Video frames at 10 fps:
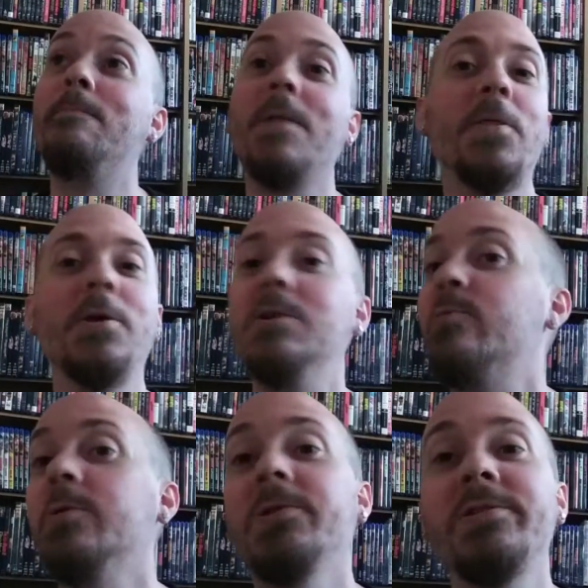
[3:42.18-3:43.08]
Nothing
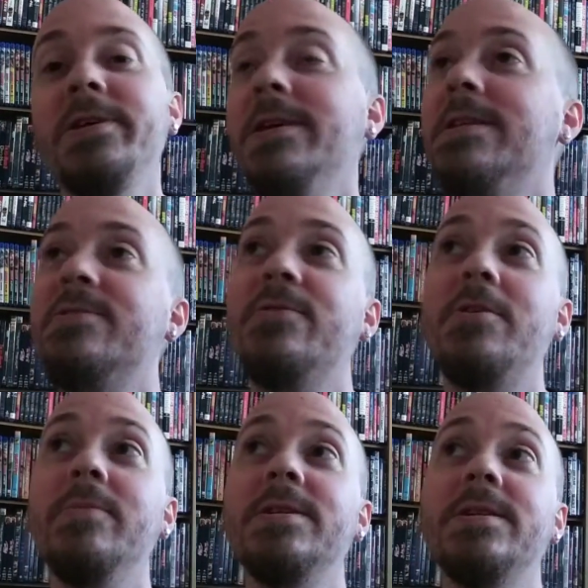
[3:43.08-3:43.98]
is realistic in this
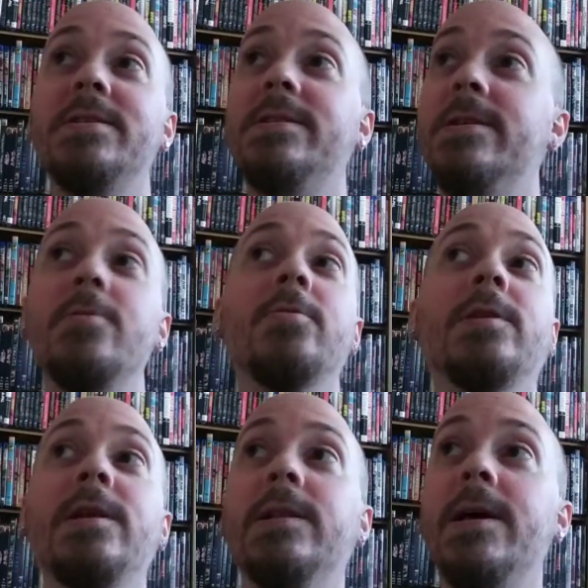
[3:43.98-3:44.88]
film. This is
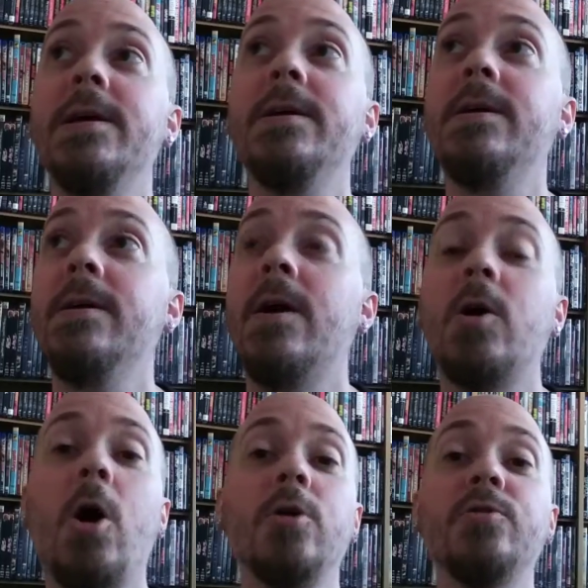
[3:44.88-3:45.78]
literally like a
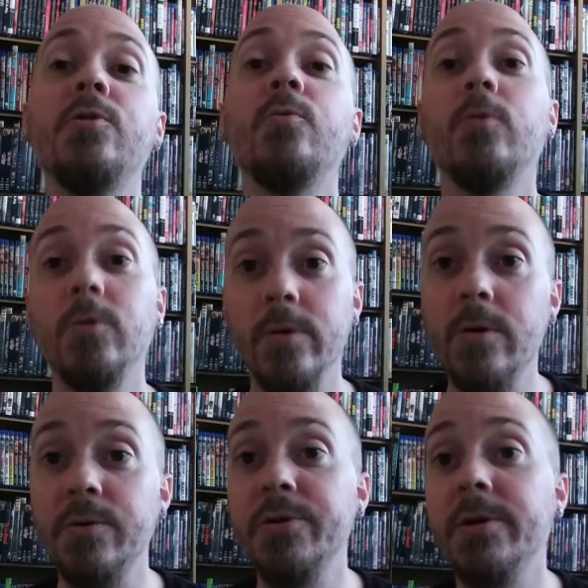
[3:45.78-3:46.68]
cartoon roller
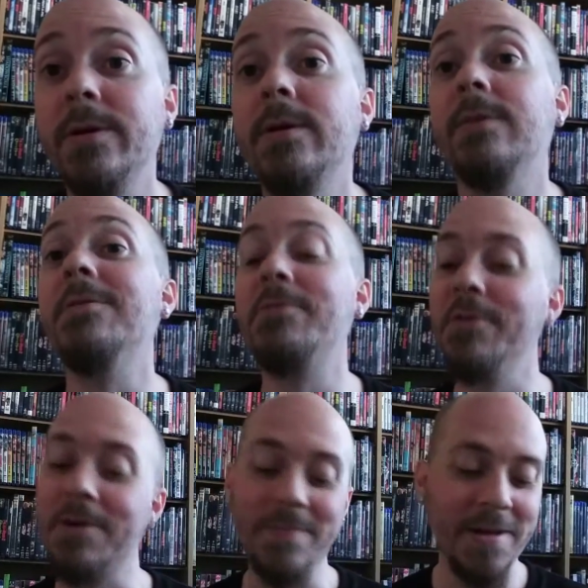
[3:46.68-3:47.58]
coaster of a
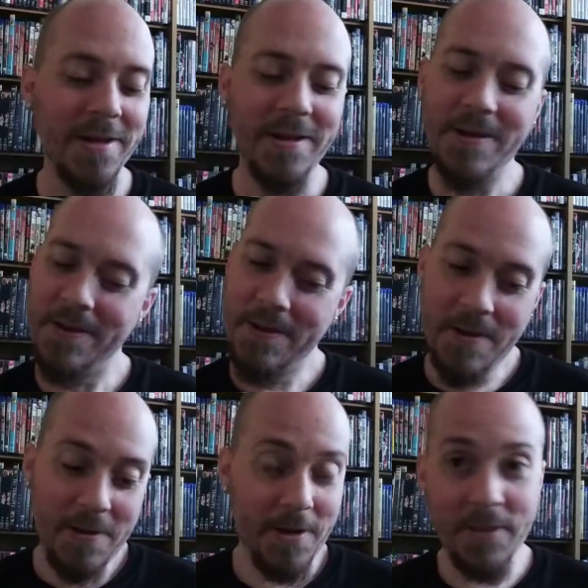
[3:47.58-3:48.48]
film.
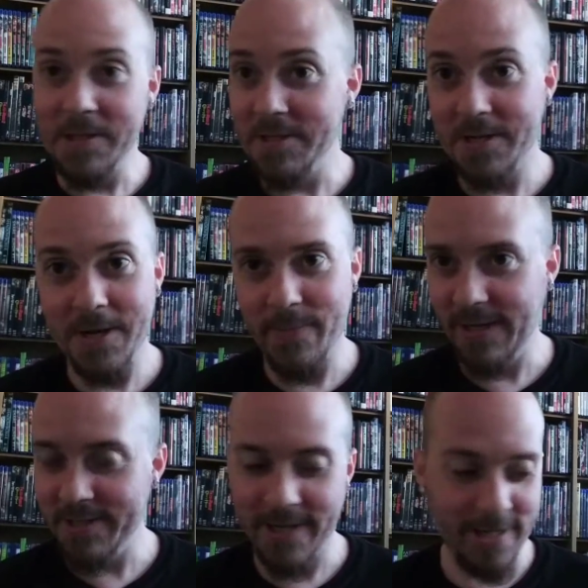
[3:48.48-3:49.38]
Nothing's gonna
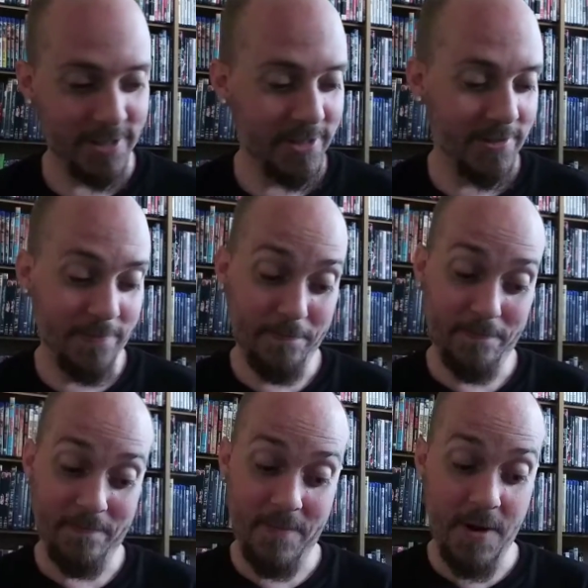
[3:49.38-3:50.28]
make sense.
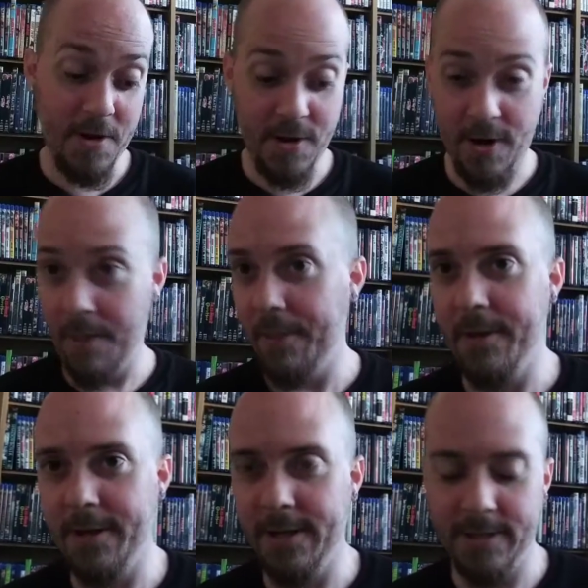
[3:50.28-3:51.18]

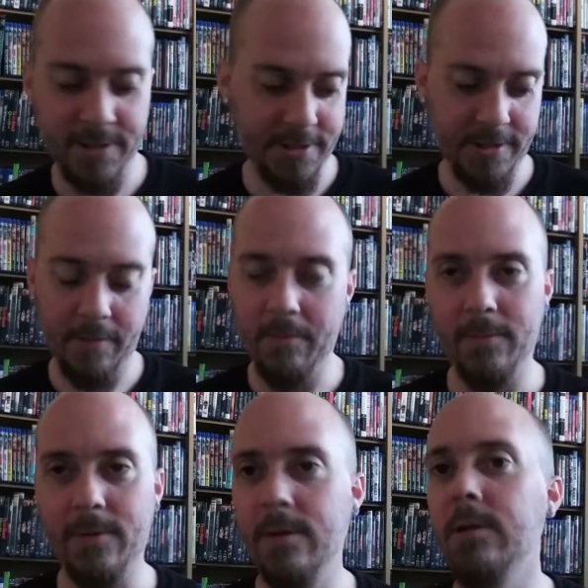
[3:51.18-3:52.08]
Nothing is
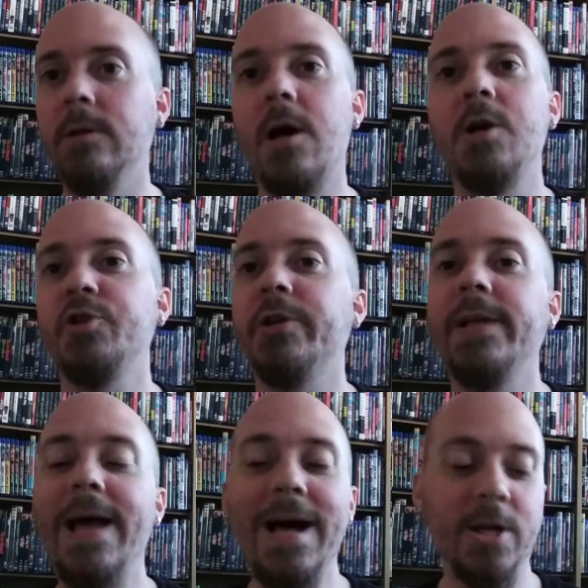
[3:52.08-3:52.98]

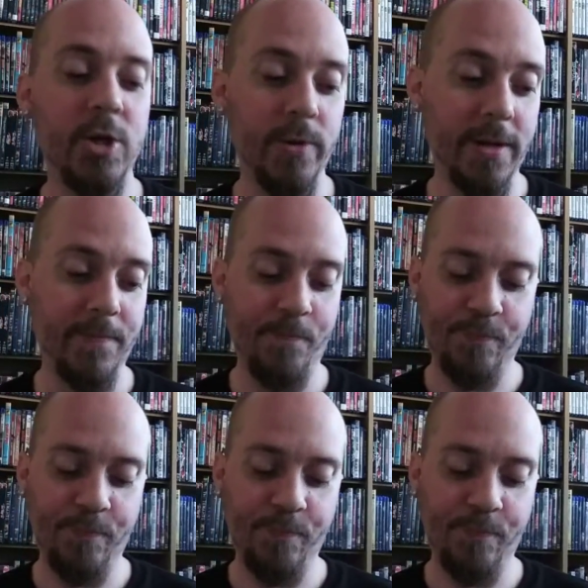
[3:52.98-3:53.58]
logically accurate.